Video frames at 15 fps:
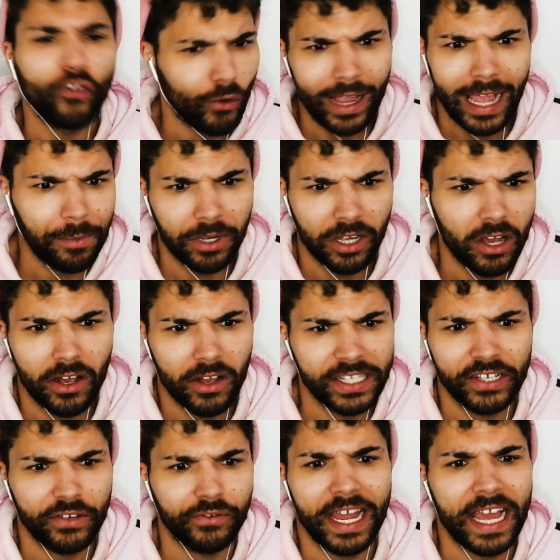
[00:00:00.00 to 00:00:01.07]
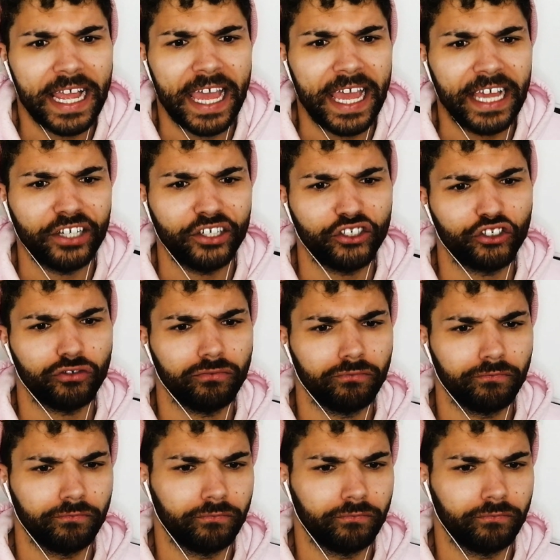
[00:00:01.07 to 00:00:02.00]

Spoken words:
Not kamikaze on that cage.